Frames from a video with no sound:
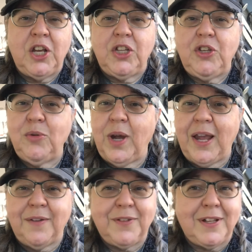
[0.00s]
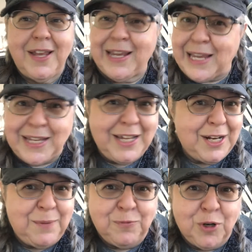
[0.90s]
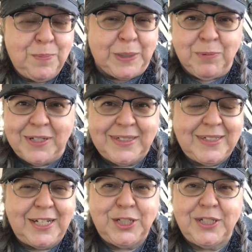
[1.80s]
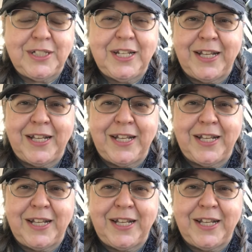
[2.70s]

you have to like get up for a big presentation,